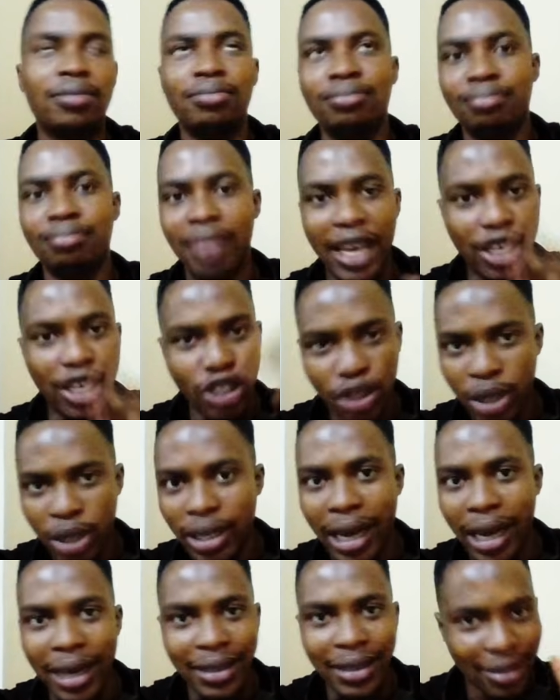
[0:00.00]
ensure
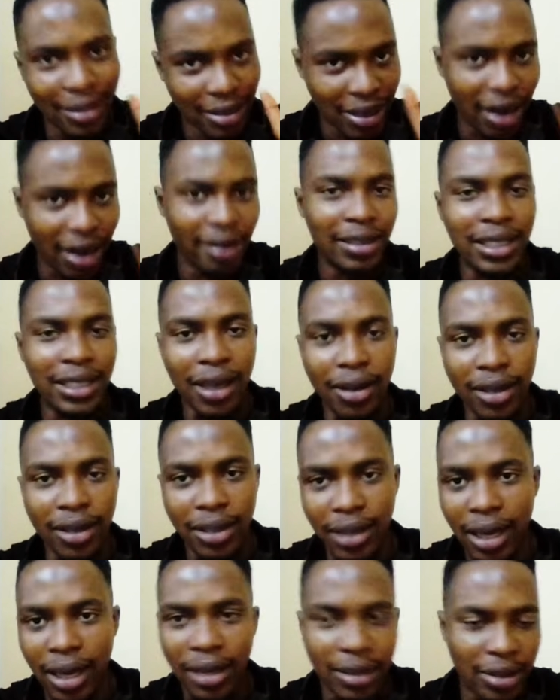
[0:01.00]
that it carries out the
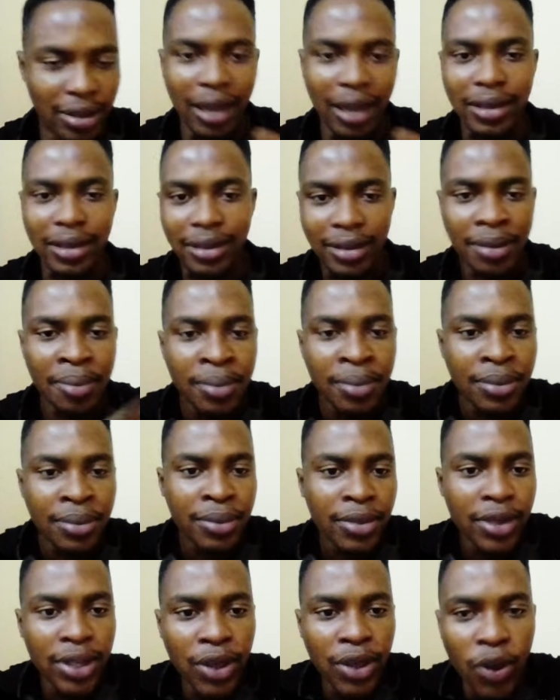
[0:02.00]
task. That's
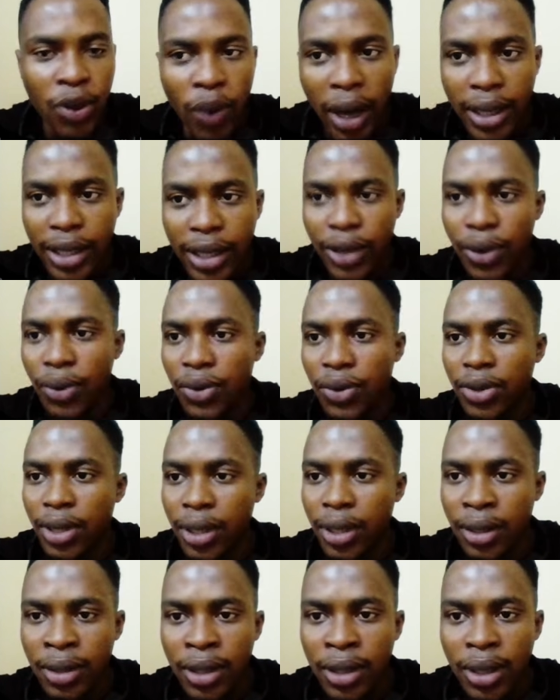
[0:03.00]
quite the whole
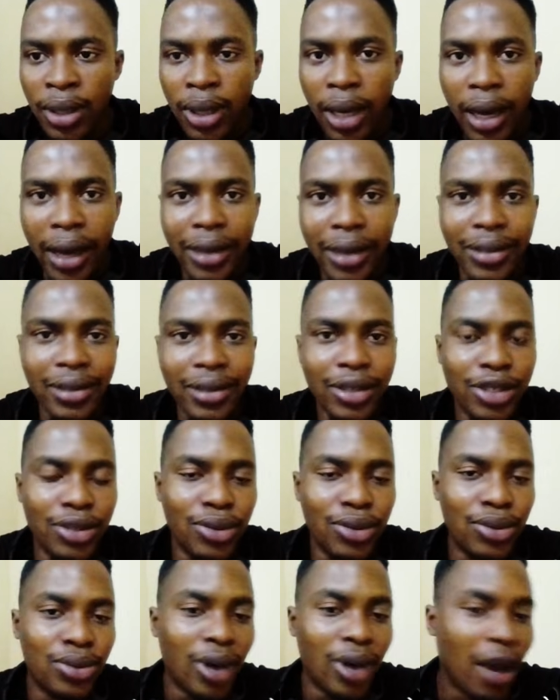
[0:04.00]
thing. And
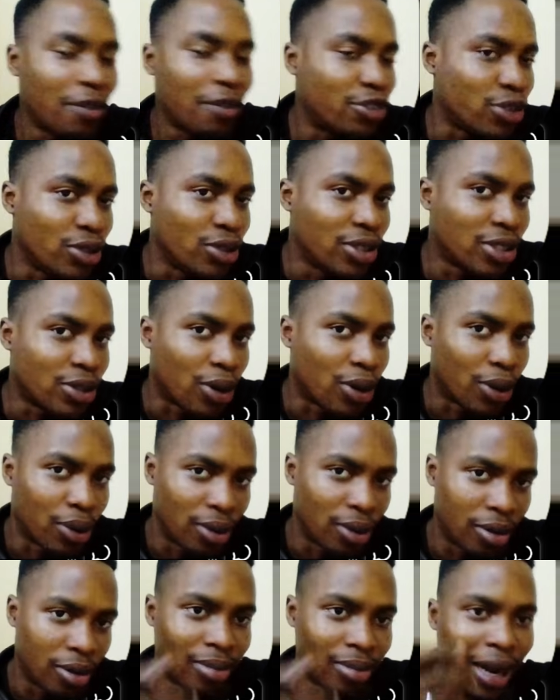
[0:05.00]
you have to use it on
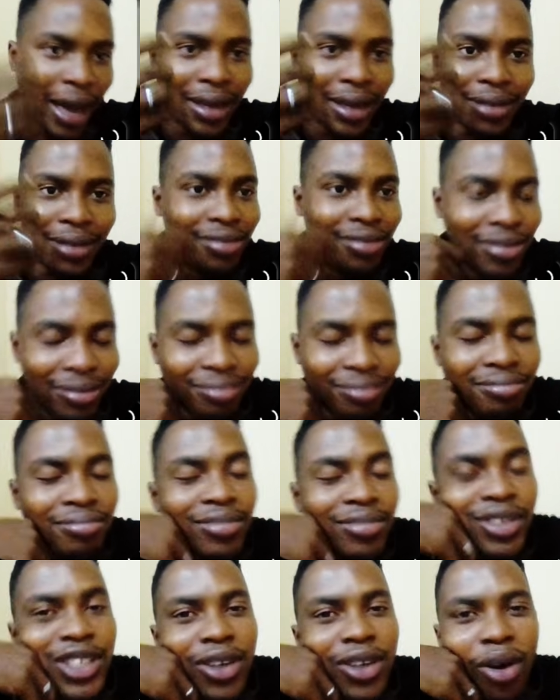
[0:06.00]
Chrome.
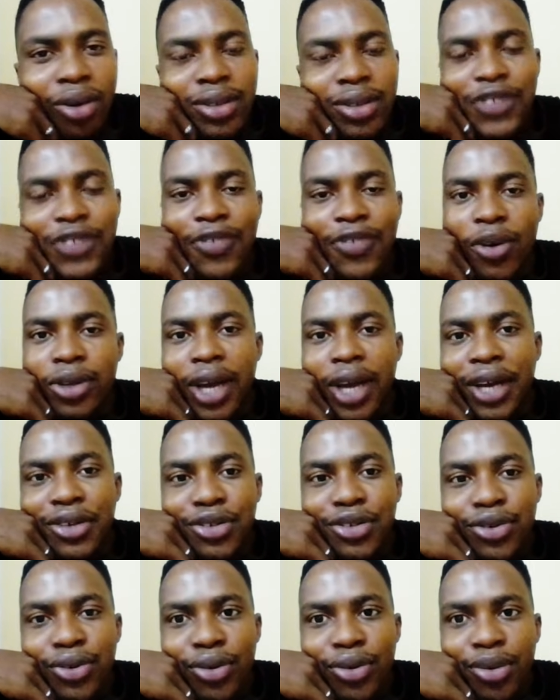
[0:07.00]
On default I
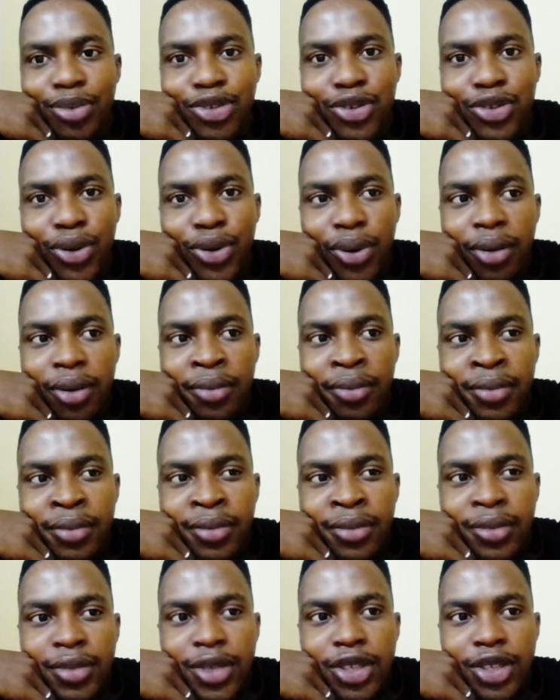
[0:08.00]
use Chrome, so
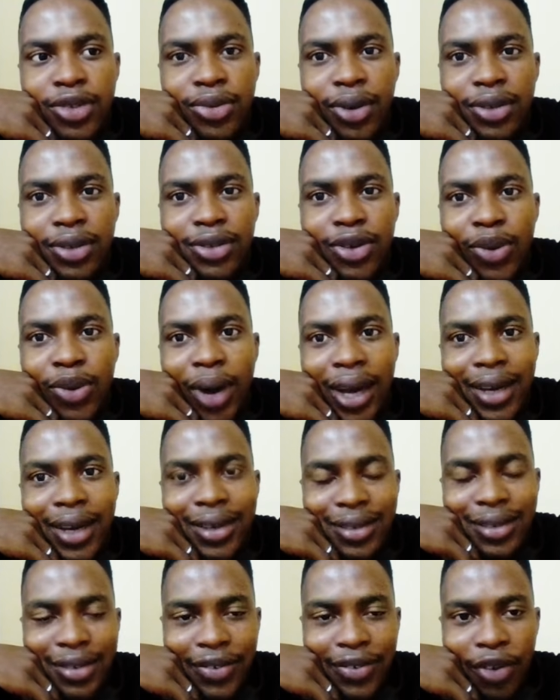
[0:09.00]
it was quite
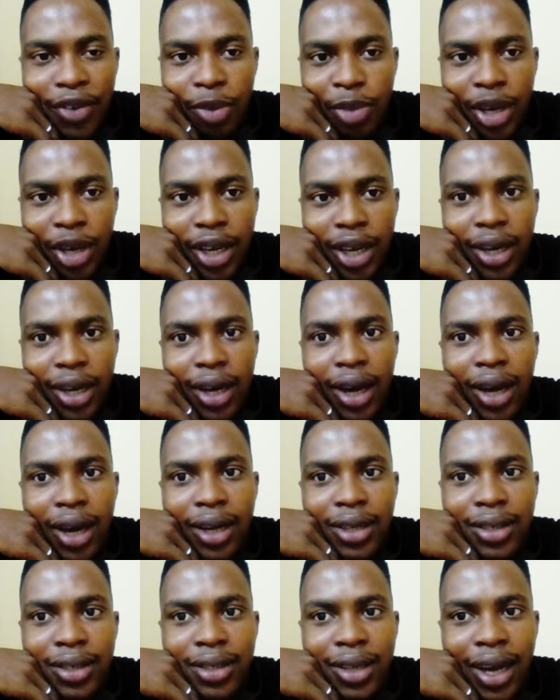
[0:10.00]
easy for me.
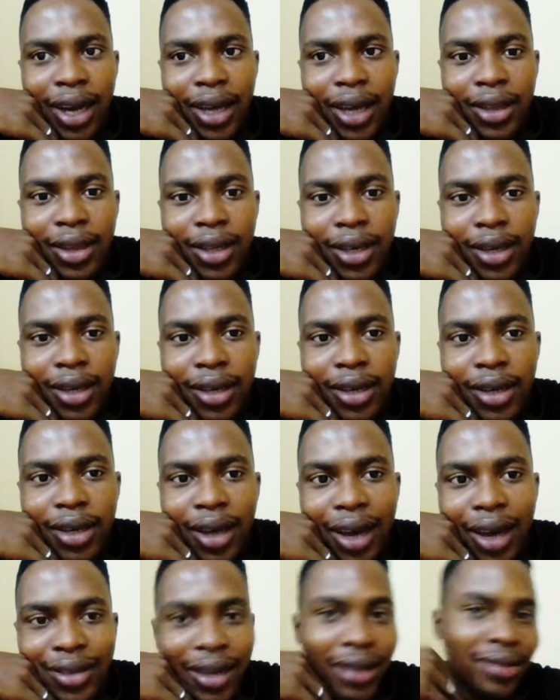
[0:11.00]
And I think
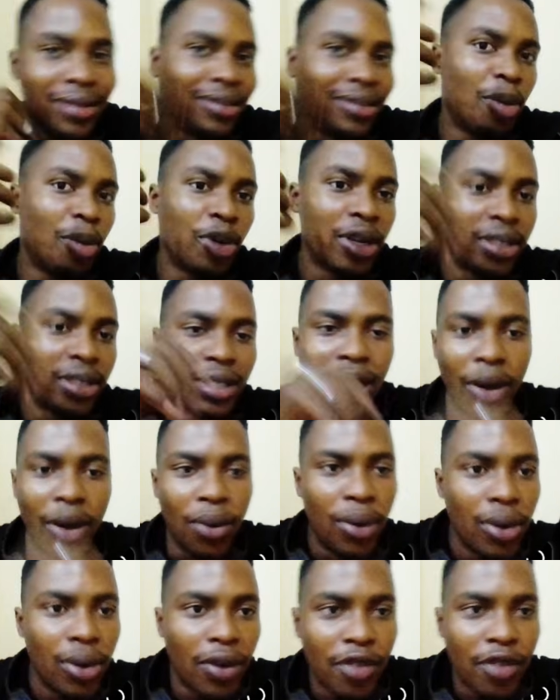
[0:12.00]
as I demo it now,
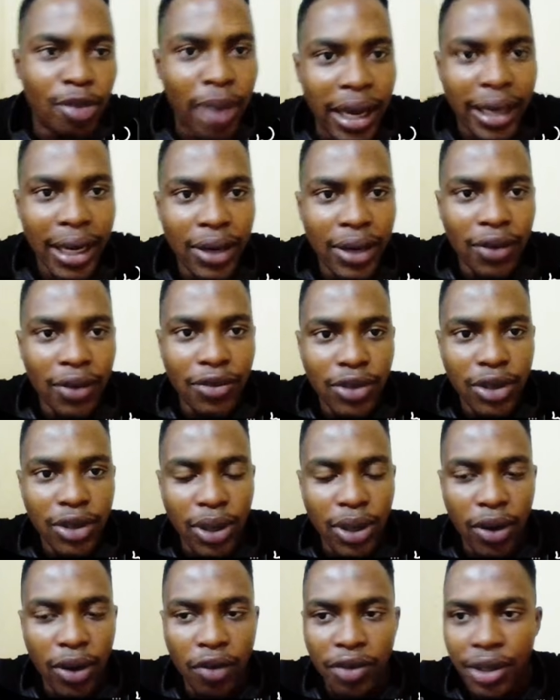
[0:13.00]
all of you might kind of just
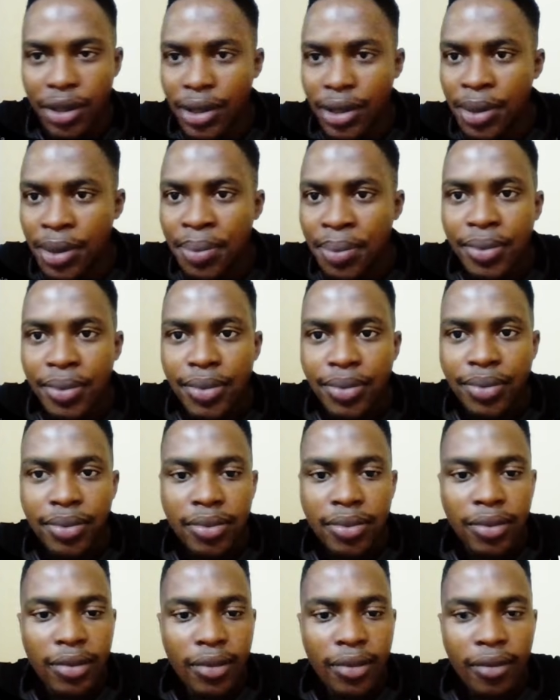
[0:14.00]
love it.
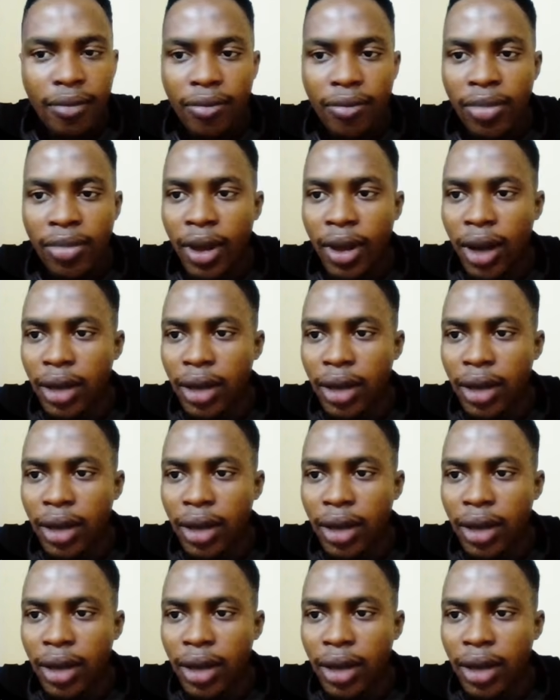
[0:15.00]
And